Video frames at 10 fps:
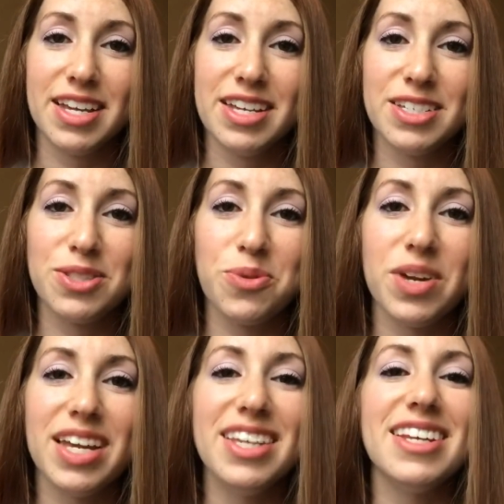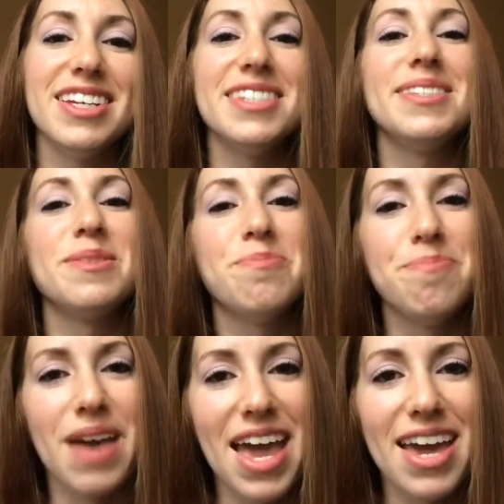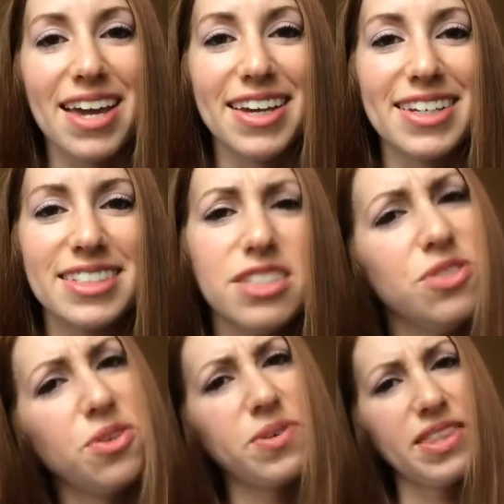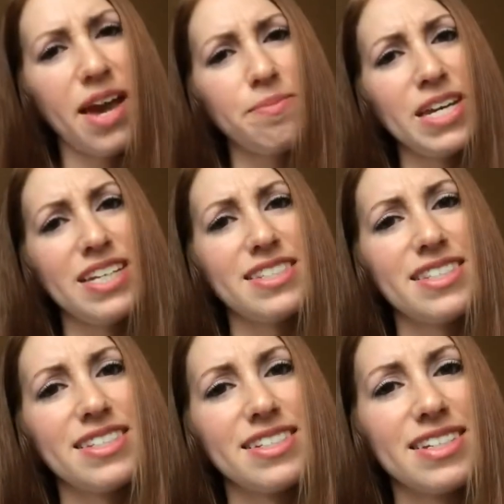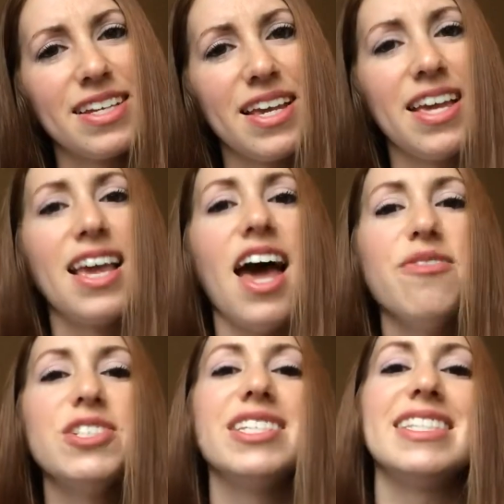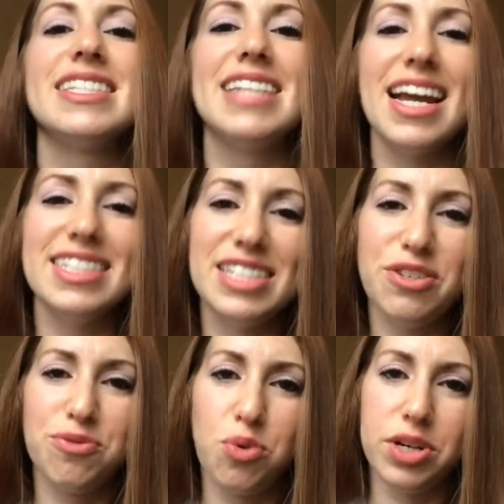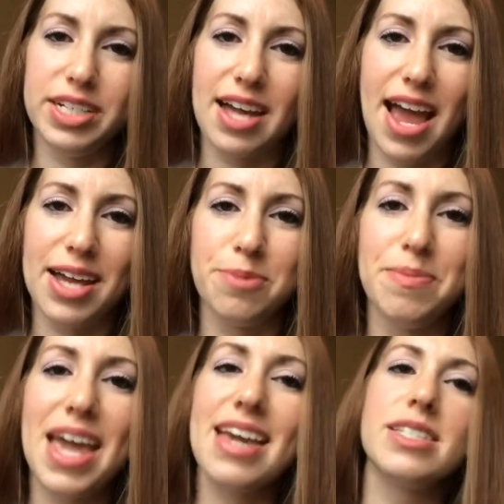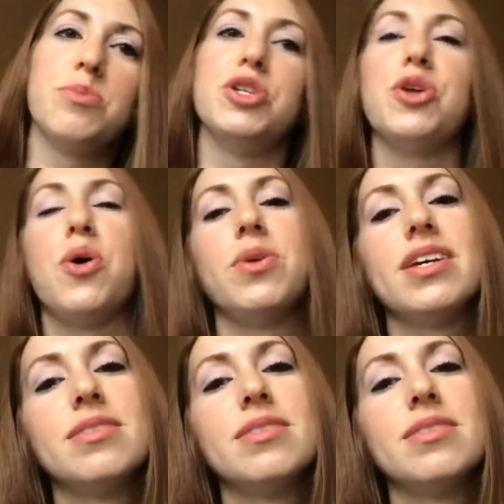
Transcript: So it is May. Do you know what that means? Ever since 1949, May has been known as